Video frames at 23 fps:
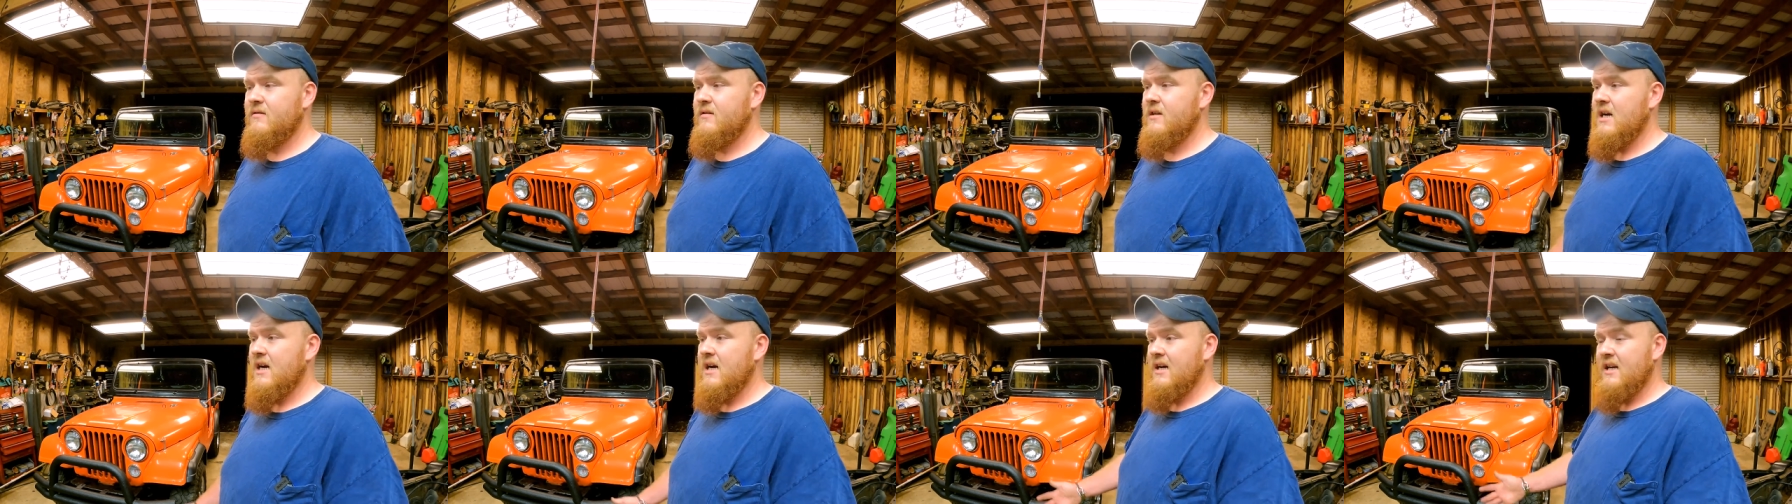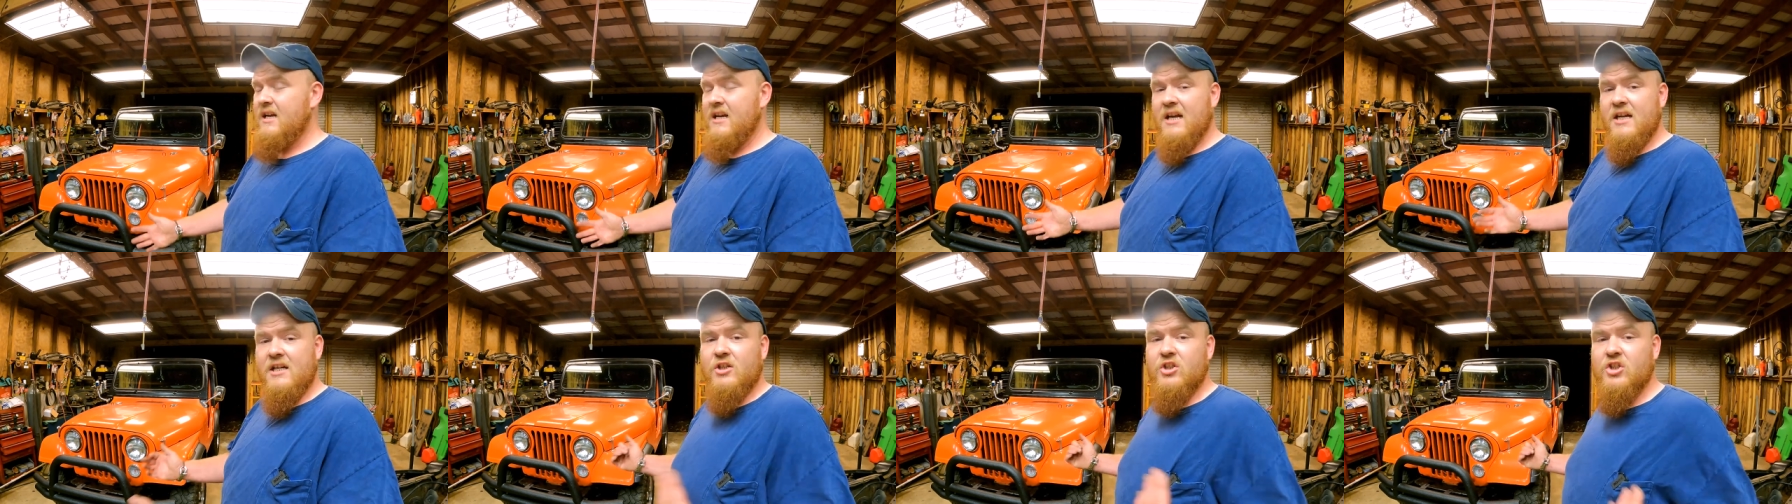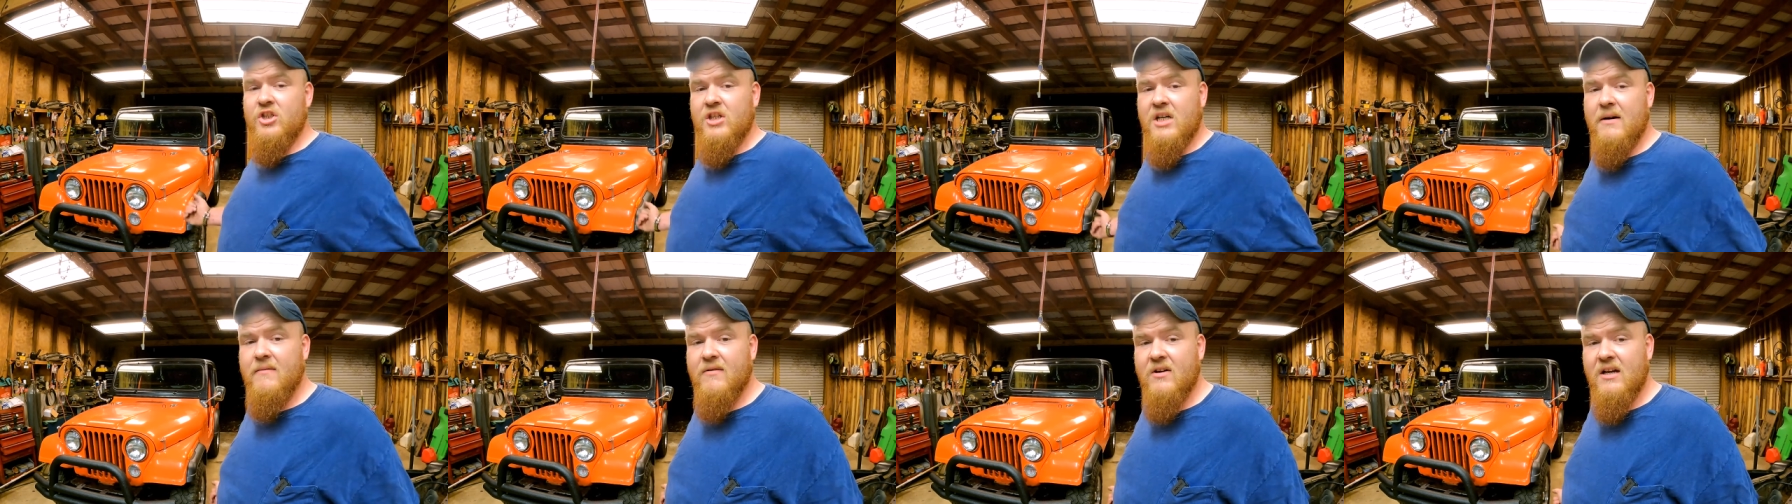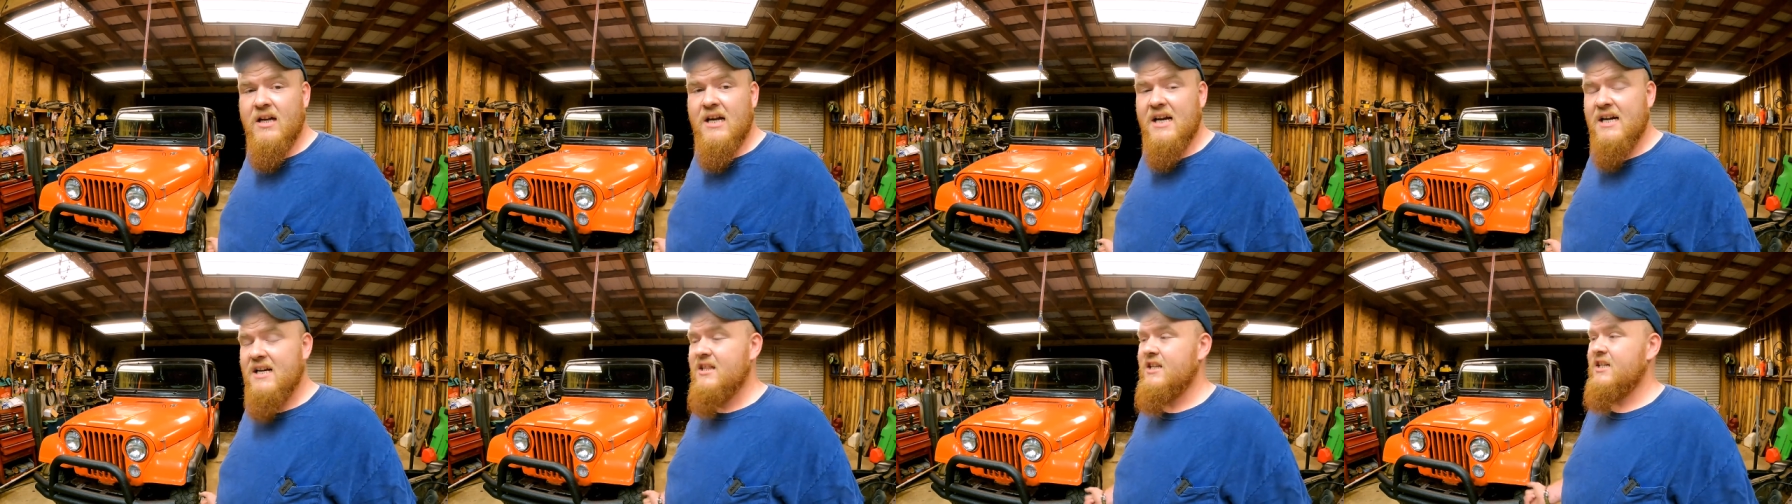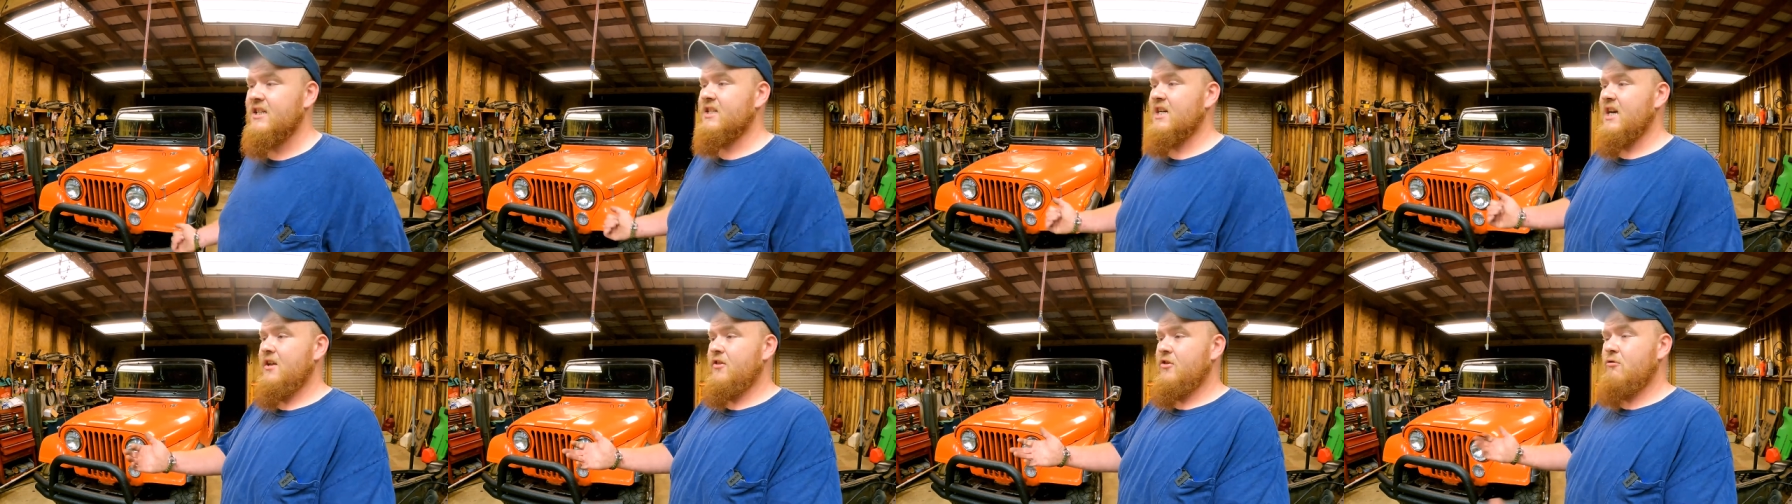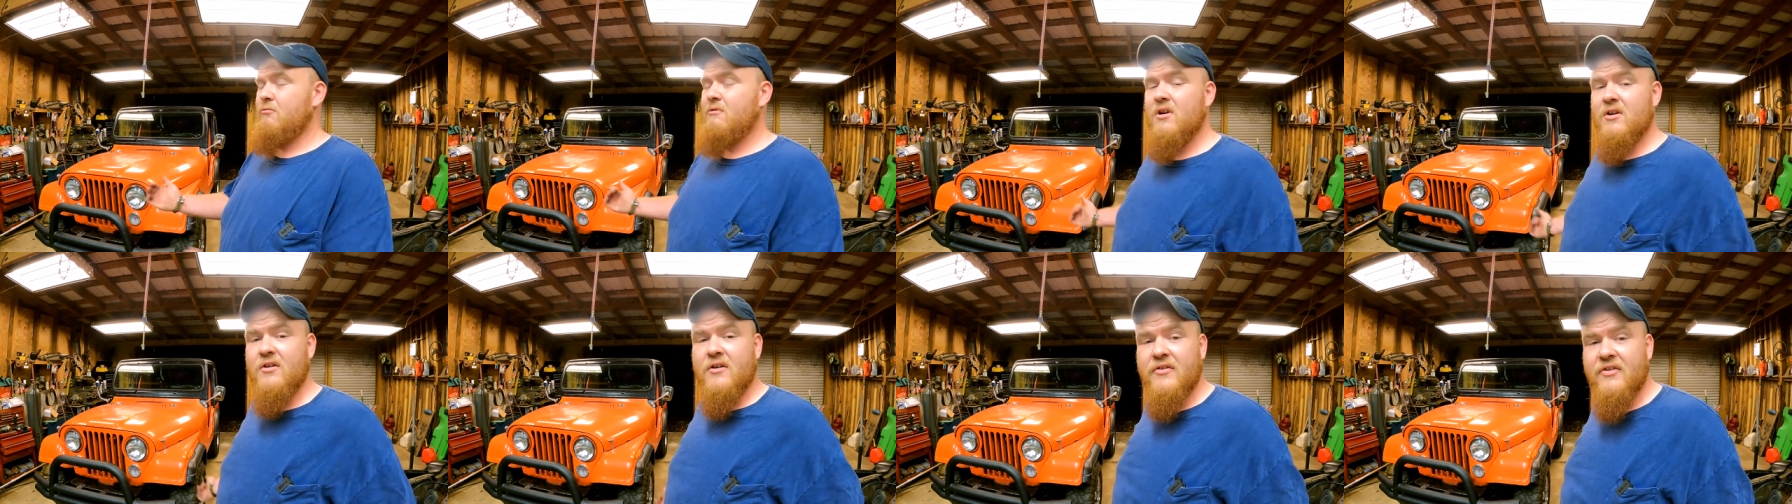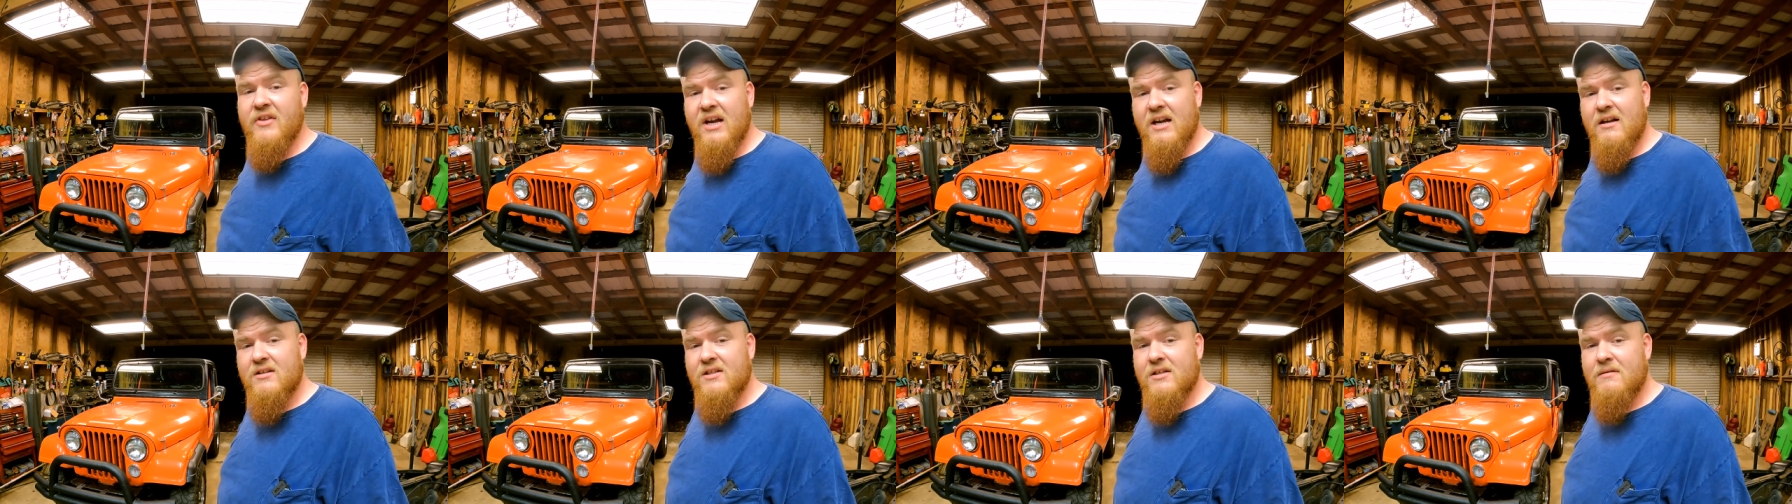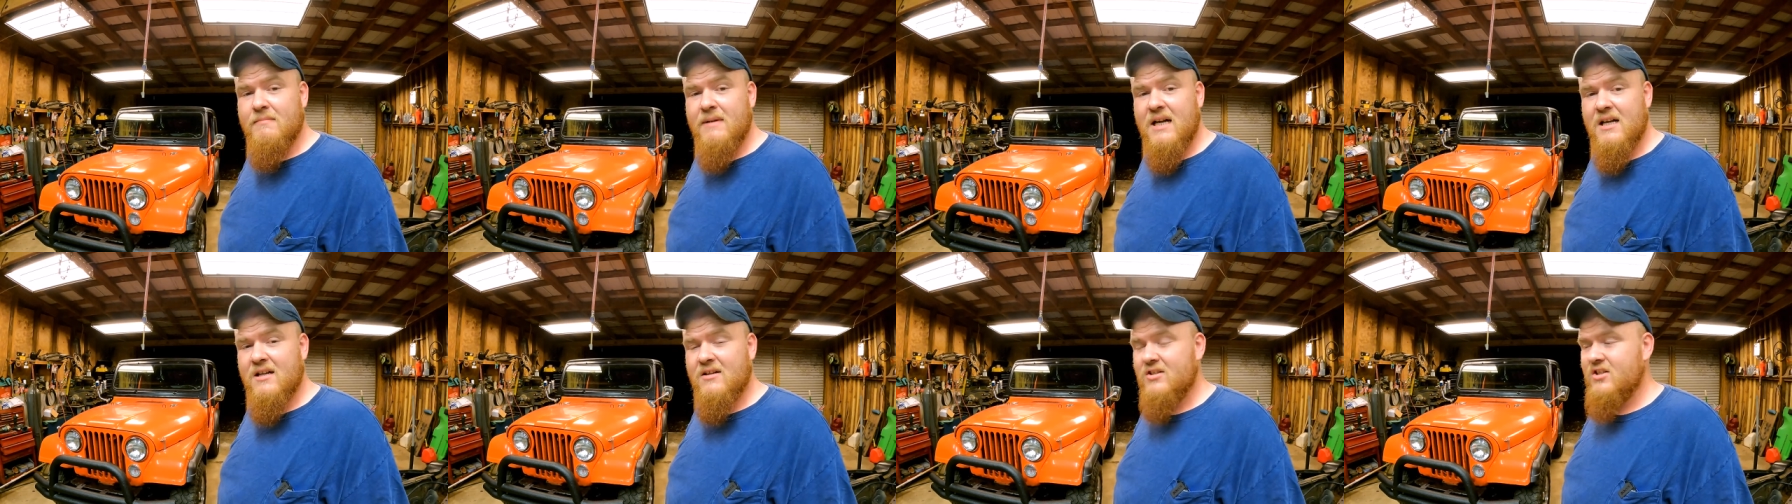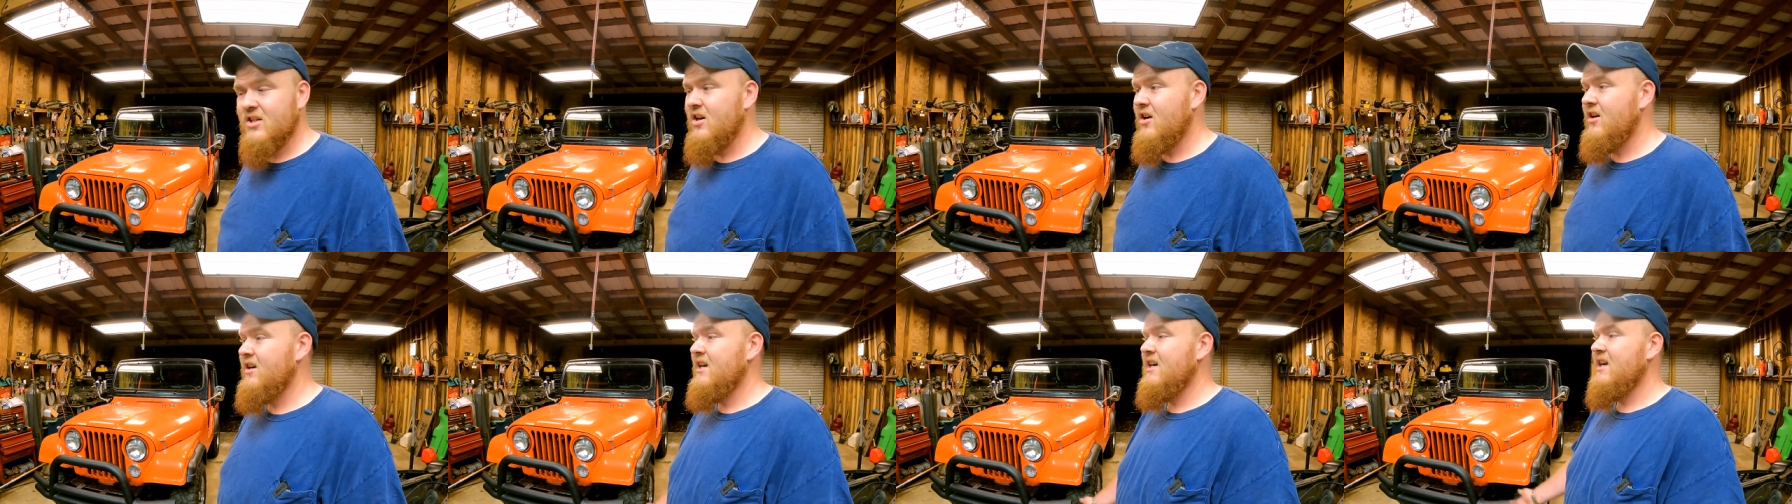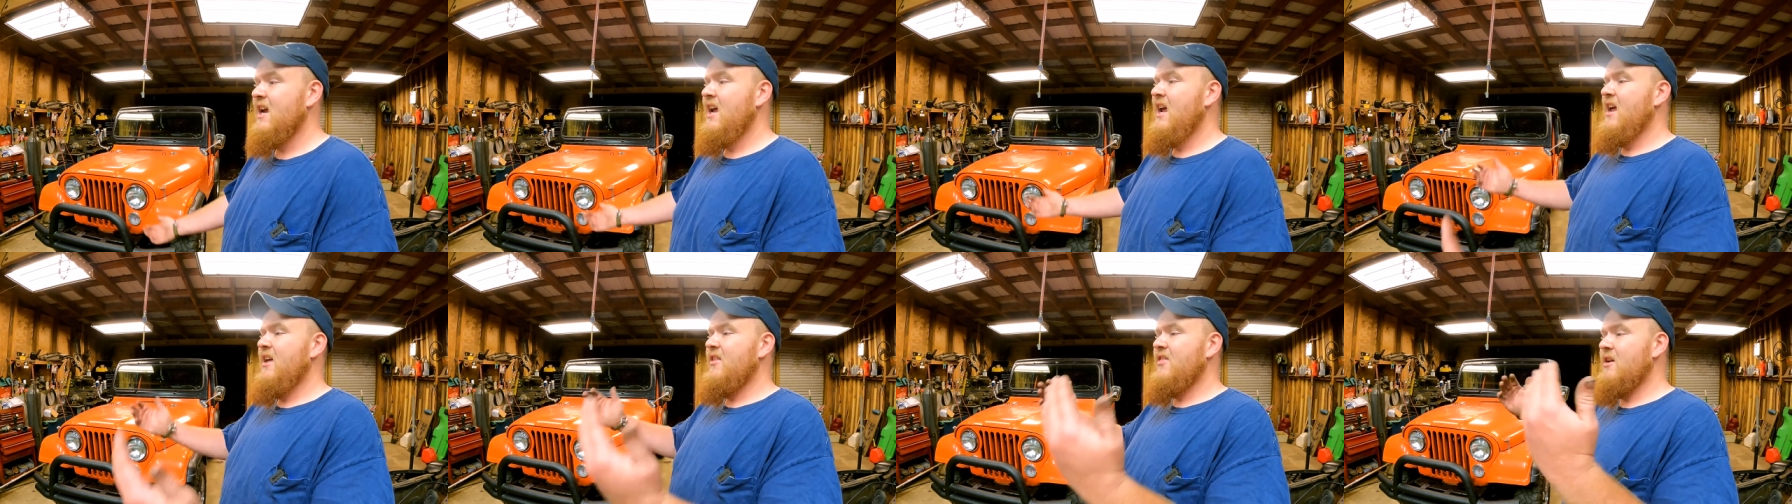98 Chevrolet that's got 300,000 miles on it